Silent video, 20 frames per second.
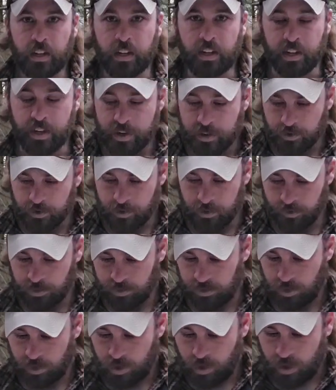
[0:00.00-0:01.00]

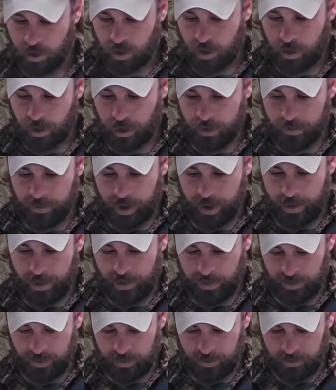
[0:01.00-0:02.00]
years, and that
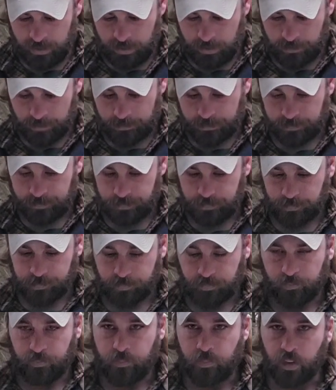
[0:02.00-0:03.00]
is
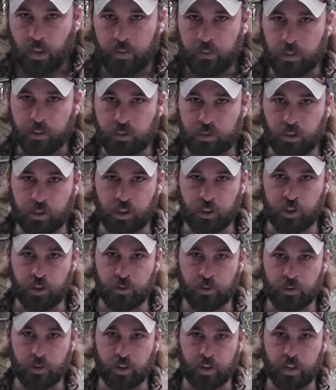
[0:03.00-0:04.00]
the
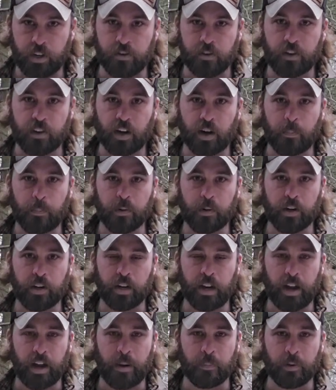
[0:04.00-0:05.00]
Segura Gear
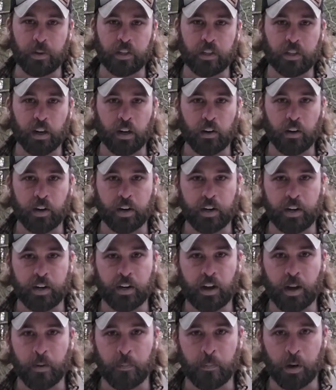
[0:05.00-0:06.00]
Company Emissary
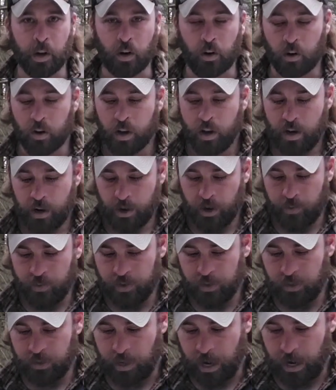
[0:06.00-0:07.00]
gun belt. Now,
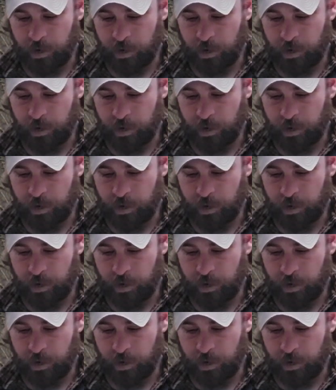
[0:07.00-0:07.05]
this is